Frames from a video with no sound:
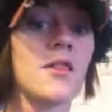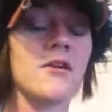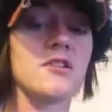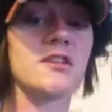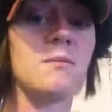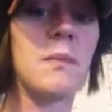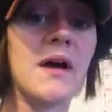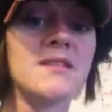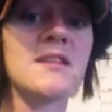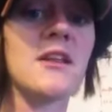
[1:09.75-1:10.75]
They were just
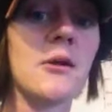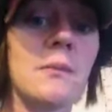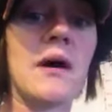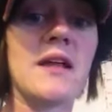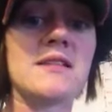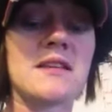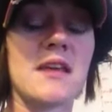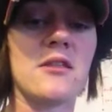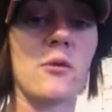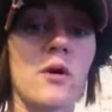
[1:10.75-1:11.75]
busting their butts,
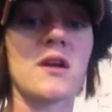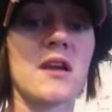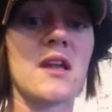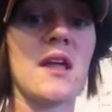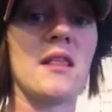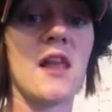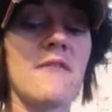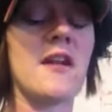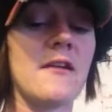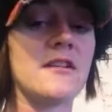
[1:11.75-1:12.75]
getting their work in, and
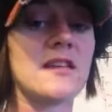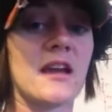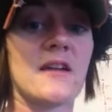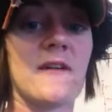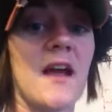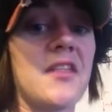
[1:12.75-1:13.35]
loving every second of it.